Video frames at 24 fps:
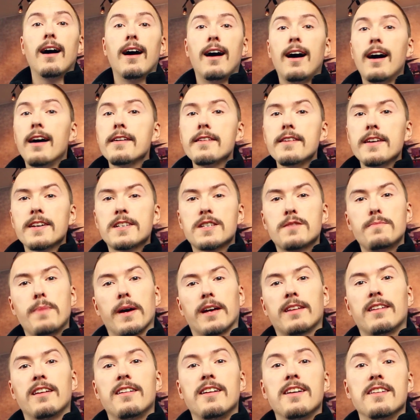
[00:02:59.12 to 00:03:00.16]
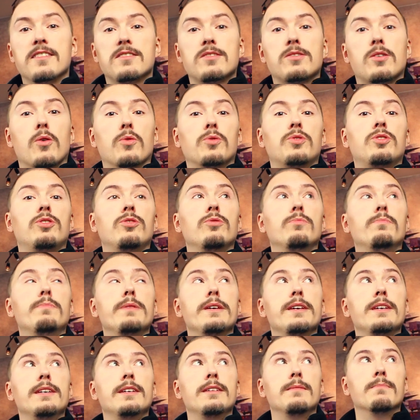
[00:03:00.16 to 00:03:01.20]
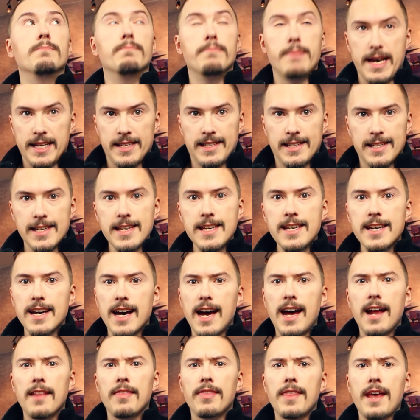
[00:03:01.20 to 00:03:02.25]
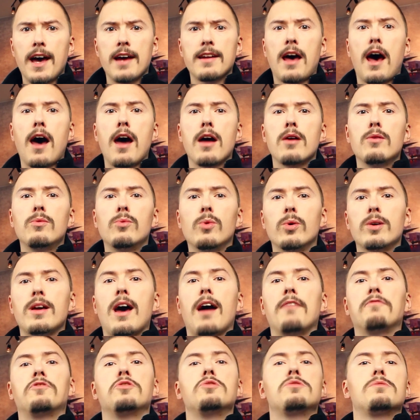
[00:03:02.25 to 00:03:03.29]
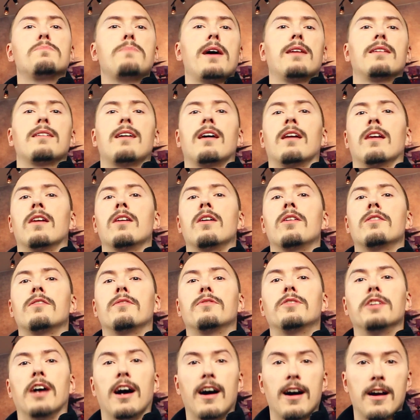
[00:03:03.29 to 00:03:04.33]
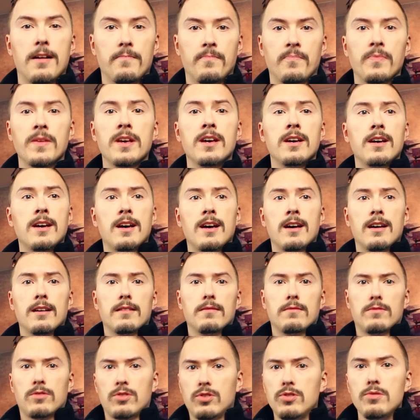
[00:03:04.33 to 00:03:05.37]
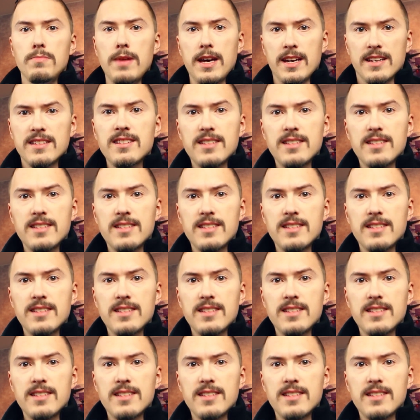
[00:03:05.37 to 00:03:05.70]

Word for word: I expected his code to be messy and that I would have to spend a lot of time to make